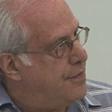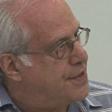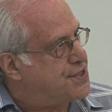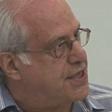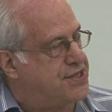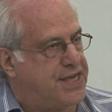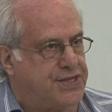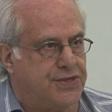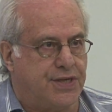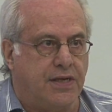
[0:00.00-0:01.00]
the
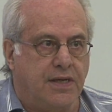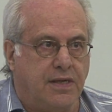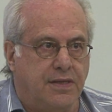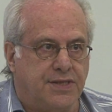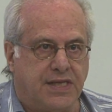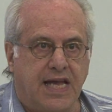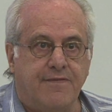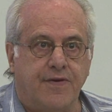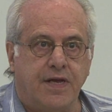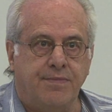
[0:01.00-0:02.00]
successor to
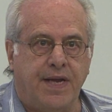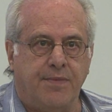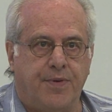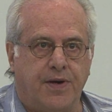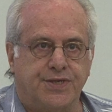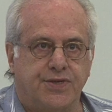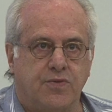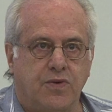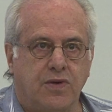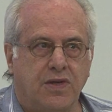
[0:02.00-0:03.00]
slavery in many parts of the
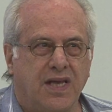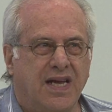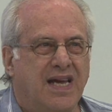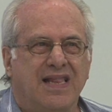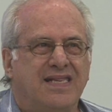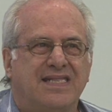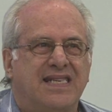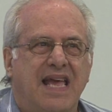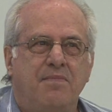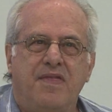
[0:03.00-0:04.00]
world, the
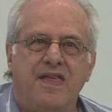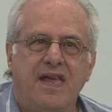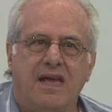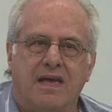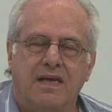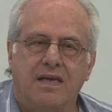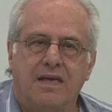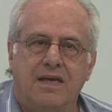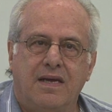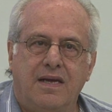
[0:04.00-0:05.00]
same thing.
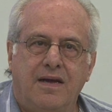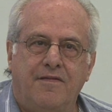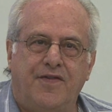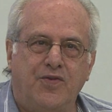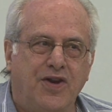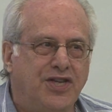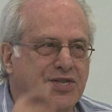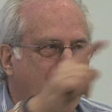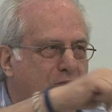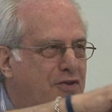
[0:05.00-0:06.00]

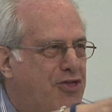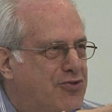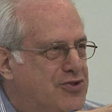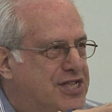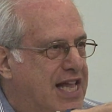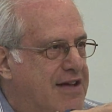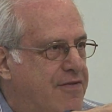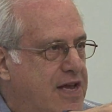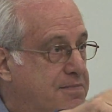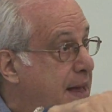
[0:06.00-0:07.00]
Feudalism overthrew
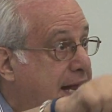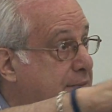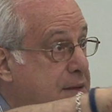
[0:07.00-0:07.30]
slavery. It made it